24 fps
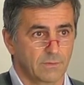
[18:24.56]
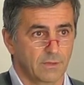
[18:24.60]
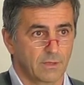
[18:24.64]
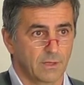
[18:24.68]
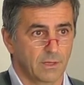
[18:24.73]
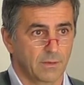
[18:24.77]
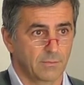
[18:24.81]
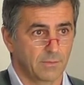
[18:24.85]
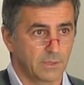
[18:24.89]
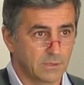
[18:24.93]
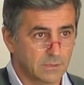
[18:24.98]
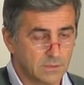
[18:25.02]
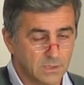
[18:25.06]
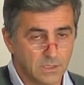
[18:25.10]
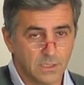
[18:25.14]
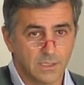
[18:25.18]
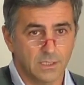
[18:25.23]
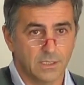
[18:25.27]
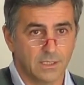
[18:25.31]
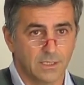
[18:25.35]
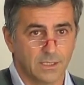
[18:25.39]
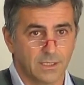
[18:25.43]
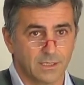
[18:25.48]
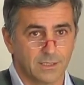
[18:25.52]
I mean, it's
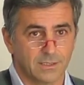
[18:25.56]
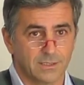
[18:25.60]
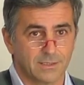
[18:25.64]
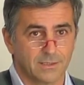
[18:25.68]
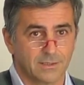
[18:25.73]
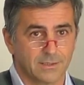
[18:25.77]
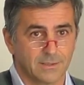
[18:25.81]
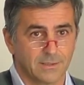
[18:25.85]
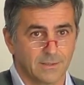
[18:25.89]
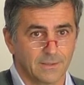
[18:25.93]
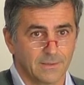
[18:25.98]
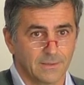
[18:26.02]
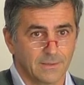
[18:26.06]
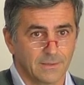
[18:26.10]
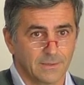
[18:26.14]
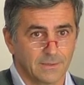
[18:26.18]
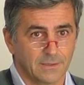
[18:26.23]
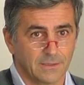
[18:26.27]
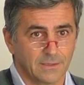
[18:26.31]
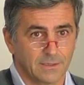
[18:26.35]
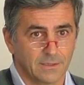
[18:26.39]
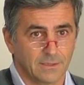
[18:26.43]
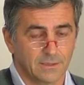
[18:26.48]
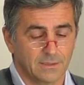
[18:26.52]
really like,
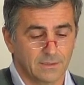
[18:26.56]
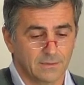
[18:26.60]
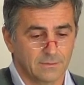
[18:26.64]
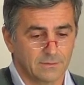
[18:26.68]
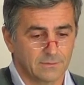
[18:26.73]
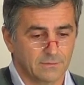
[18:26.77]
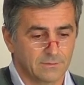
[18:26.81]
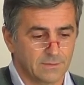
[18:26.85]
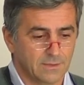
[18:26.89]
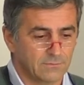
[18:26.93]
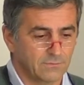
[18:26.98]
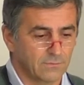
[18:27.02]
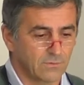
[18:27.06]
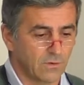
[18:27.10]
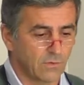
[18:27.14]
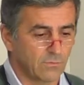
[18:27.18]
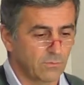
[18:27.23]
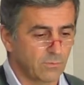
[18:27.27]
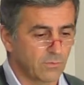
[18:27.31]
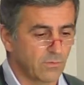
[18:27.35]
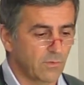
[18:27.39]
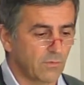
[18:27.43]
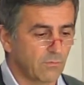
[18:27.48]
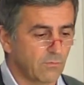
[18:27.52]

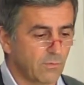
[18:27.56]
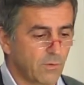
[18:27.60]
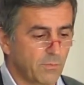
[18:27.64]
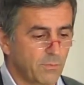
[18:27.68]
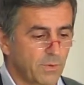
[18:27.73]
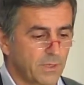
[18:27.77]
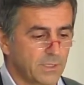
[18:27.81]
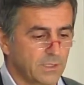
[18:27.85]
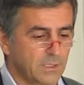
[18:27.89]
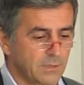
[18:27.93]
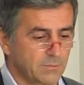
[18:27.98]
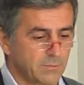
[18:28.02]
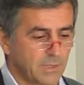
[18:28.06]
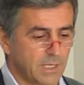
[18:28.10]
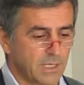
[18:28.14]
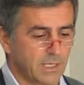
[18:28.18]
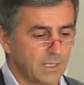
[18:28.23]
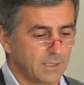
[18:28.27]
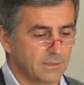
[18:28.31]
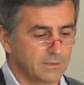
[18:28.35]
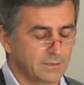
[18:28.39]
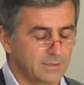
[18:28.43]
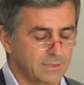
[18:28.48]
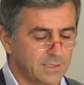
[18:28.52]
I've operated my
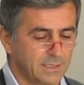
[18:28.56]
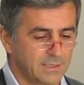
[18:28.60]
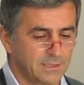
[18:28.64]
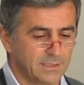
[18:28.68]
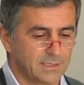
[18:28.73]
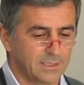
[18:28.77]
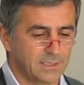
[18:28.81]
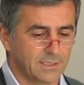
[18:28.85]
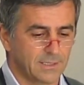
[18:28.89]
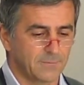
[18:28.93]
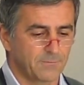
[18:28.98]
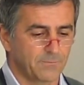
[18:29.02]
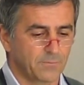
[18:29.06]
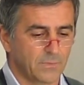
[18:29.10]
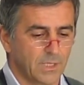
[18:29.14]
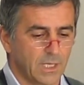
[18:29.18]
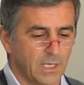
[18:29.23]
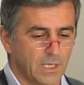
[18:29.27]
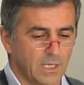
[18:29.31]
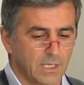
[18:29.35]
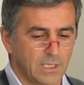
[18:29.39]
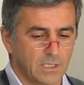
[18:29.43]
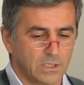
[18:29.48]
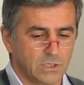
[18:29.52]
aunt, and
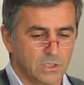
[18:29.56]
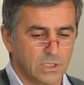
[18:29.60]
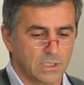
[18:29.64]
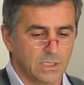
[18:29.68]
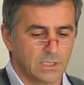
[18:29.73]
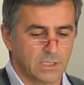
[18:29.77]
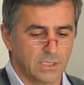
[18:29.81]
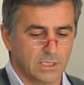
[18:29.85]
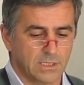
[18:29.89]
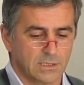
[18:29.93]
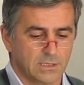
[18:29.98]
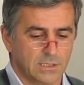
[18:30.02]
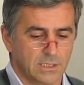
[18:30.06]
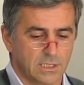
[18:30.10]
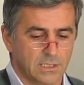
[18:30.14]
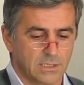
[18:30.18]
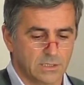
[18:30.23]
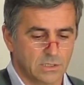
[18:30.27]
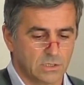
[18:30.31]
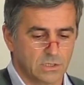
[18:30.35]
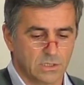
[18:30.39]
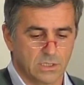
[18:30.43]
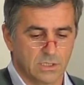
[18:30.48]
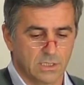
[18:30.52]
she thinks that
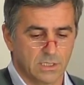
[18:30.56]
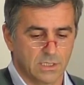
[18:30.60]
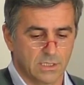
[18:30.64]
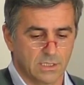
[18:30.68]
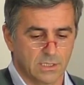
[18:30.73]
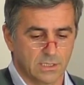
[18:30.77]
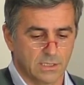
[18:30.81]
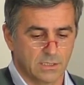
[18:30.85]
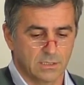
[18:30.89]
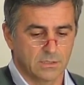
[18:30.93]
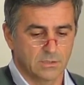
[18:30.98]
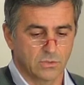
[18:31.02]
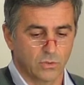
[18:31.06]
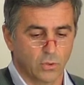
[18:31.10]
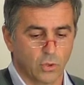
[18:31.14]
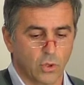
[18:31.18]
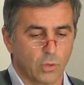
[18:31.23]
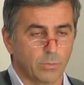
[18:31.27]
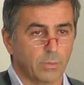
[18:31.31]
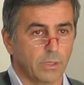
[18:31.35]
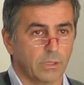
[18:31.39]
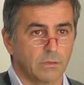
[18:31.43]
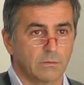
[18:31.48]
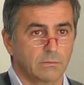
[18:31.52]
it's
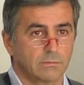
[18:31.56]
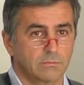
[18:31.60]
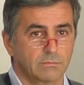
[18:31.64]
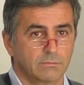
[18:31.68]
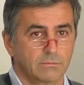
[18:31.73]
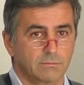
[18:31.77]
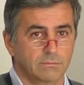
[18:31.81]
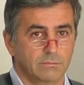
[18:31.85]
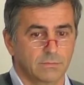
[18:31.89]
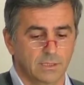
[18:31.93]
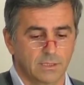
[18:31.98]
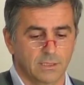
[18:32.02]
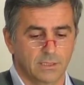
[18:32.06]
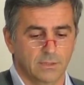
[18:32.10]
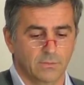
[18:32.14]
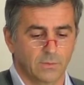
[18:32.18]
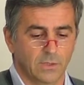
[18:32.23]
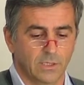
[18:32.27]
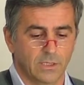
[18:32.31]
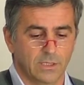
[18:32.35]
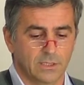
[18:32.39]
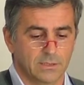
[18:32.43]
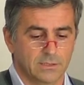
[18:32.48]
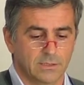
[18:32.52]
normal.
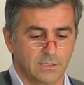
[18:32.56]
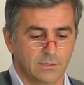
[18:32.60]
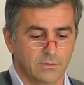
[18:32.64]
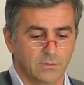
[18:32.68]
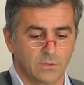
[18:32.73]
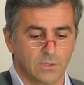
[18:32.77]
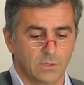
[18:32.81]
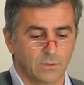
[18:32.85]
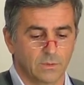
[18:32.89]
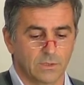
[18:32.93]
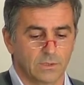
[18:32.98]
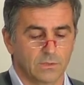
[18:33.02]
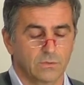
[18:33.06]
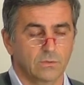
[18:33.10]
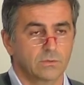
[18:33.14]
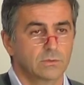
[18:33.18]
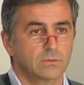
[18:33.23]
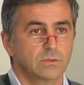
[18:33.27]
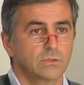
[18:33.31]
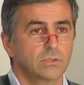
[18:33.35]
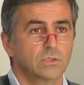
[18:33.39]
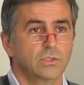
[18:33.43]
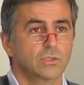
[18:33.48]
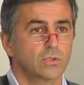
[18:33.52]
Well, I said, oh,
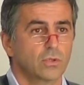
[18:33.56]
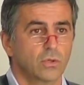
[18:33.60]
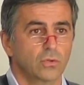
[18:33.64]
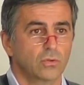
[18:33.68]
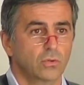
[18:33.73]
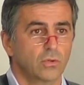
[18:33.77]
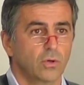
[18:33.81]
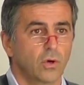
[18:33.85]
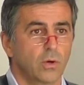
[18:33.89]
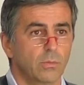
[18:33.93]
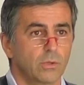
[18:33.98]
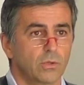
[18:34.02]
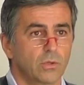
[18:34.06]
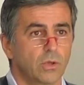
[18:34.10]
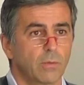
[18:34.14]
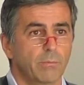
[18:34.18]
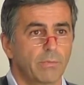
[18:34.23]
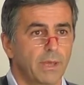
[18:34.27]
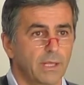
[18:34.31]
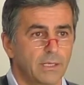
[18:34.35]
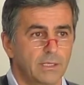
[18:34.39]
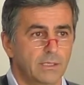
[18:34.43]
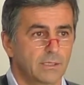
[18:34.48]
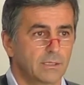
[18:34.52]
it's not normal, you're
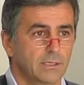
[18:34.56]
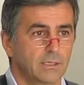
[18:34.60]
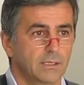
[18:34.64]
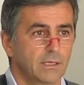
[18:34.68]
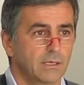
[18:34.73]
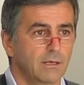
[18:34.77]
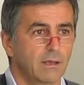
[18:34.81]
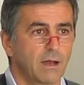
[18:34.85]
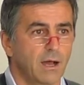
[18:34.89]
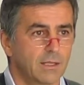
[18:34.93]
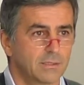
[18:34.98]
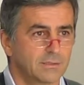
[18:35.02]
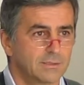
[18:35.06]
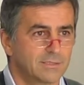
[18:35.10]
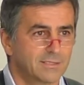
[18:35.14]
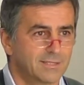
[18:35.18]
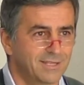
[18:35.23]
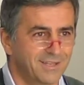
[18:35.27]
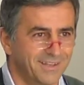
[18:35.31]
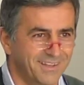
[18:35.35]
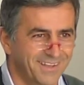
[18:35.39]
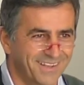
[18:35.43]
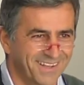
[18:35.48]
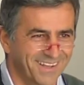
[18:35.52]
medically enhanced.
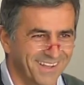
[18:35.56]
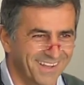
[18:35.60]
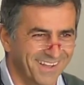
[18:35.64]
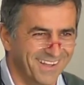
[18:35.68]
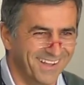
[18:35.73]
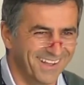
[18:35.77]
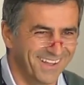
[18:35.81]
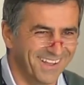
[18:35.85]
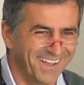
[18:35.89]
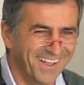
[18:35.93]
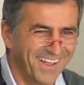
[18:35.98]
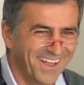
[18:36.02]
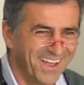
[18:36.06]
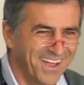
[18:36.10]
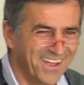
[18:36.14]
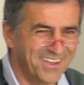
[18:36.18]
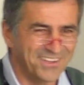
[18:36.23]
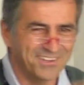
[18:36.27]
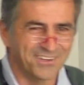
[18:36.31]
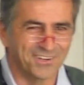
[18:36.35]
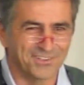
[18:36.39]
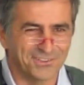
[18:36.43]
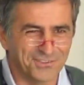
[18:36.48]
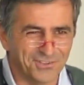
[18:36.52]

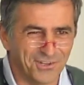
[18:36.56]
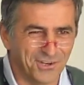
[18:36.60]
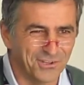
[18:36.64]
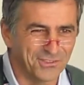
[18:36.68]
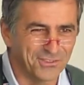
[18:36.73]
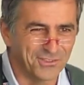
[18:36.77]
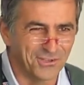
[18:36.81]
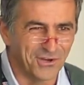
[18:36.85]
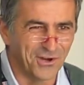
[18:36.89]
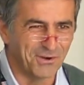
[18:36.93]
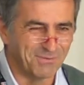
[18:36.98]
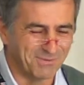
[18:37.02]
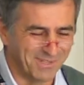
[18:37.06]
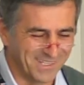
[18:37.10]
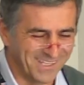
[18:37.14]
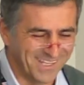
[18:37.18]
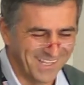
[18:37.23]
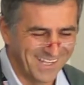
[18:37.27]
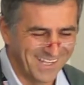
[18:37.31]
You're not normal.